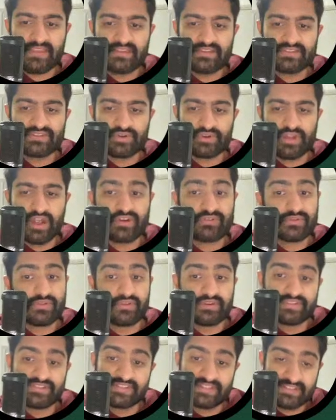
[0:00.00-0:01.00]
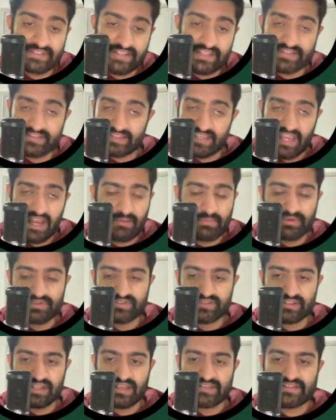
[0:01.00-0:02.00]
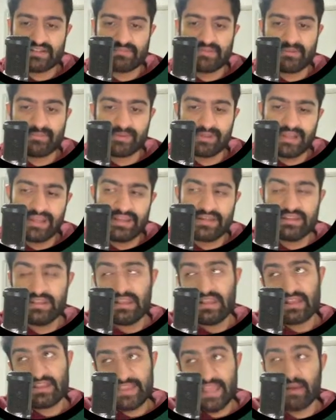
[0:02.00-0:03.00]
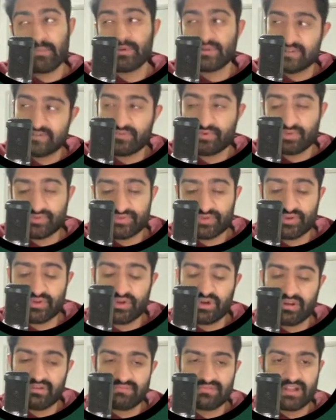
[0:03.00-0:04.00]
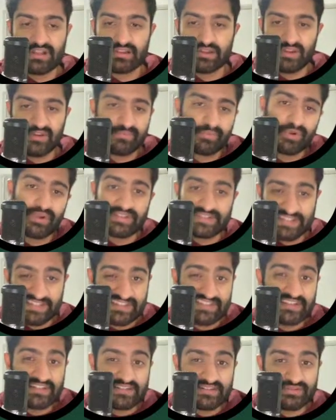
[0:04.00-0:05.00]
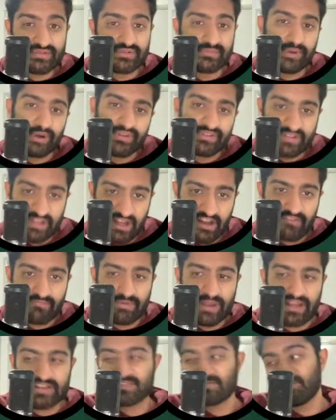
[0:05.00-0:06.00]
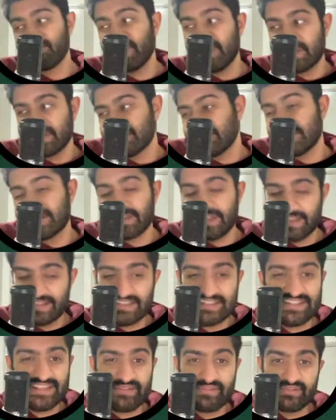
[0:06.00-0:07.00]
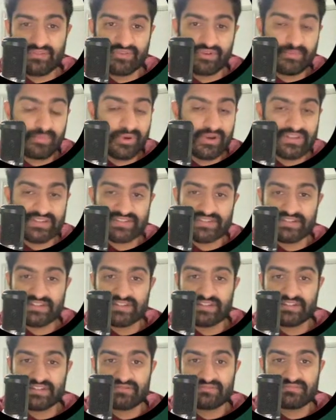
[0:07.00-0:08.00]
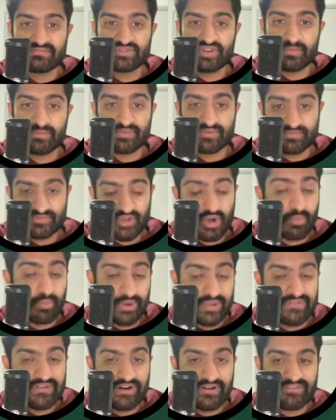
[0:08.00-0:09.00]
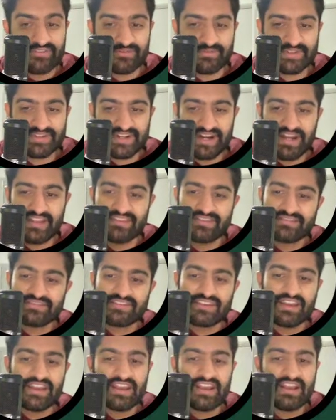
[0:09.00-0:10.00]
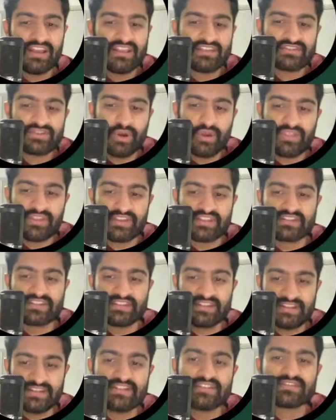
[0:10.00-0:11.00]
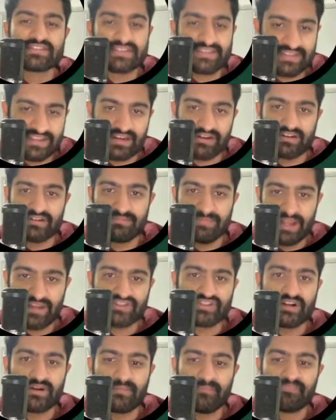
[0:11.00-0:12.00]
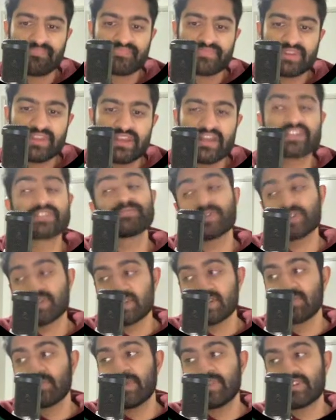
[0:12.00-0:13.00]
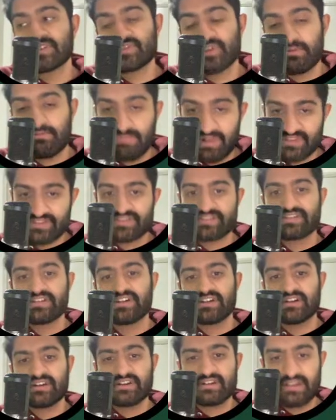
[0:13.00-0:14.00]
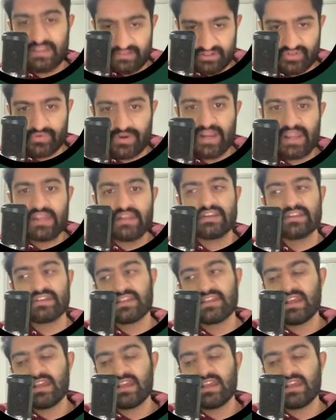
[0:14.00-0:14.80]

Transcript: He scored 136 against the Cowboys the last time they played. Cowboys have also got a lot of points conceded to opposing halfbacks. They conceded 74 points to Tom Weaver from the Titans. So I think it is a scary matchup, especially when there's no Munster, Grant.